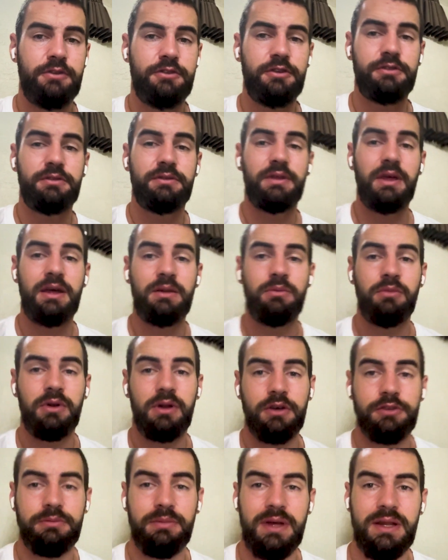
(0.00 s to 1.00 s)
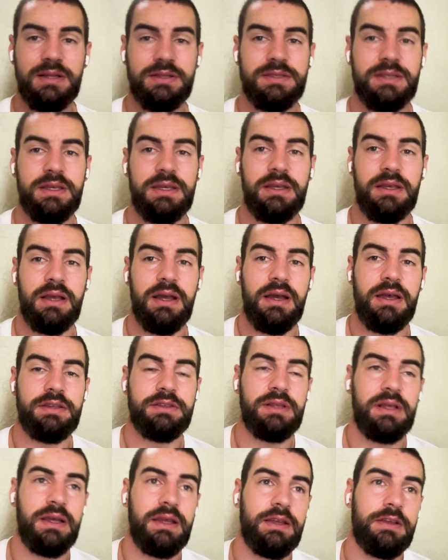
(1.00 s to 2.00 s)
just then when I was meditating,
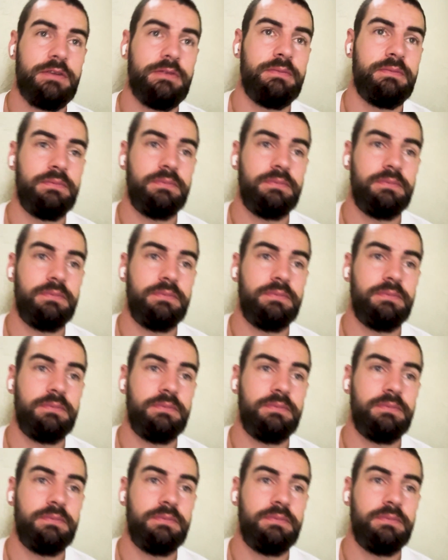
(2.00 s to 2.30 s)
guys, like,